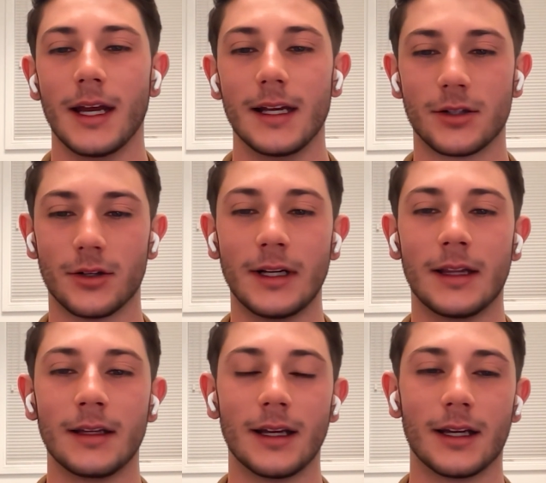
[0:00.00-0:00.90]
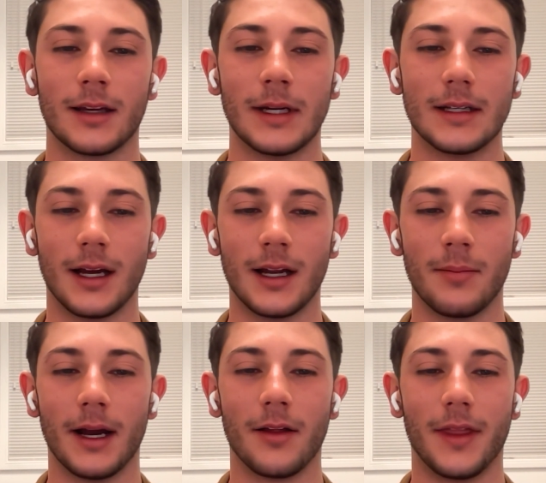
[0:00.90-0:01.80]
Is there anything that can be done
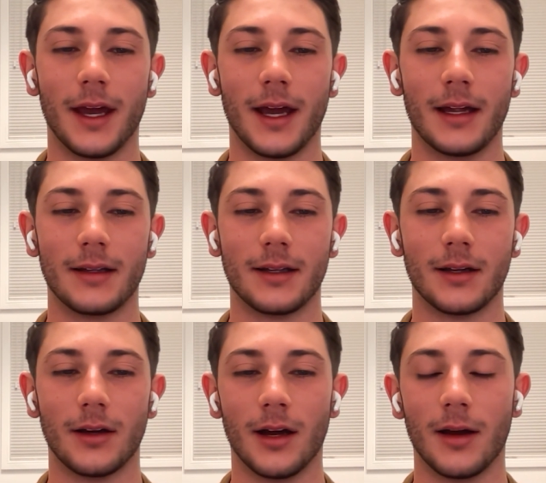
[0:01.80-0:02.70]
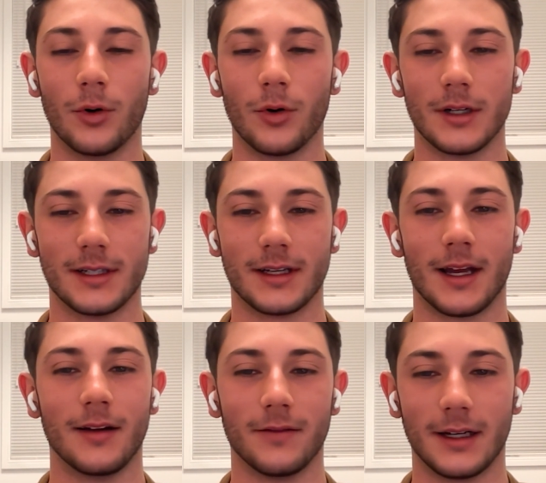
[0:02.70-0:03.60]
about that? Or is it
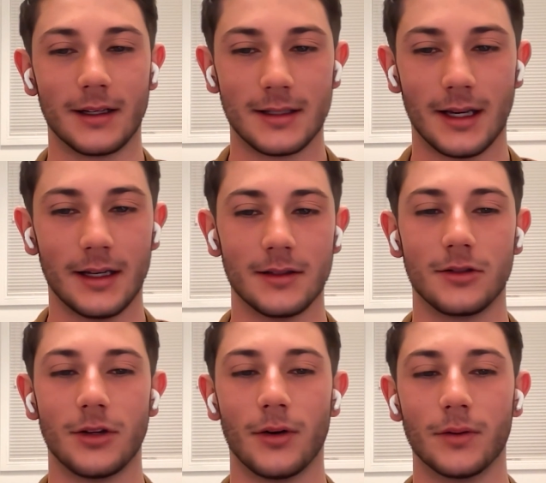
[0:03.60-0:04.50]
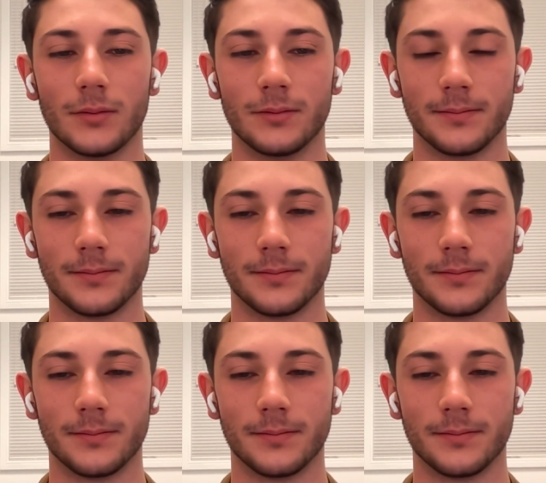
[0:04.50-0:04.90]
kind of like set in stone?